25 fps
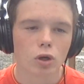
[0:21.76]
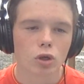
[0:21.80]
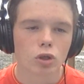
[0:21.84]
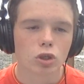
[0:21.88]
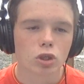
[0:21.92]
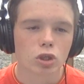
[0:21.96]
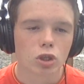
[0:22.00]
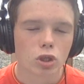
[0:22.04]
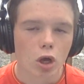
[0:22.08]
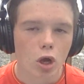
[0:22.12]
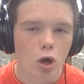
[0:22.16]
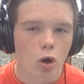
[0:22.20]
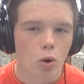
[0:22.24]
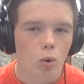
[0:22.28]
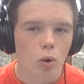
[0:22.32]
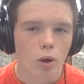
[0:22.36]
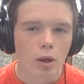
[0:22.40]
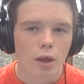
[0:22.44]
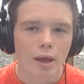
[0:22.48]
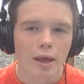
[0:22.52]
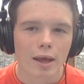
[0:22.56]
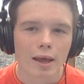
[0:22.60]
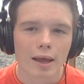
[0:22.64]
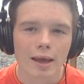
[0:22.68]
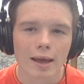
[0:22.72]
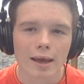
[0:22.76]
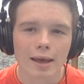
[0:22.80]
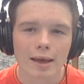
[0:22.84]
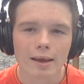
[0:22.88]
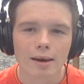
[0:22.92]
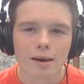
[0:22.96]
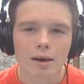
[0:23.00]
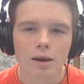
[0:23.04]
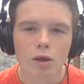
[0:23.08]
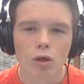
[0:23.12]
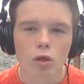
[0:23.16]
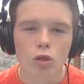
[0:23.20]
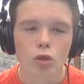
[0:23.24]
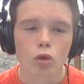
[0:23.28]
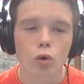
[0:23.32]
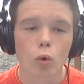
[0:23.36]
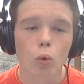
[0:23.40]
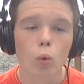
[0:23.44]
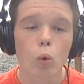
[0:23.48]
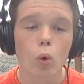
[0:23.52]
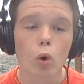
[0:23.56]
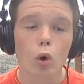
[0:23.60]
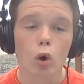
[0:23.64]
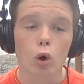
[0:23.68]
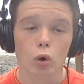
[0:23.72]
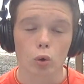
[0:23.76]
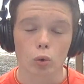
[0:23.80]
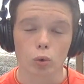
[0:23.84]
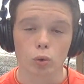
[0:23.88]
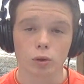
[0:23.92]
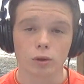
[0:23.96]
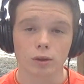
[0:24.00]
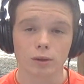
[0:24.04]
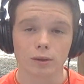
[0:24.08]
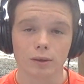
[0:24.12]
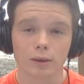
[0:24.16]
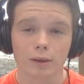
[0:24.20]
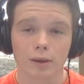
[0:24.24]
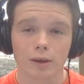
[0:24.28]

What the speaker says: So, in the world,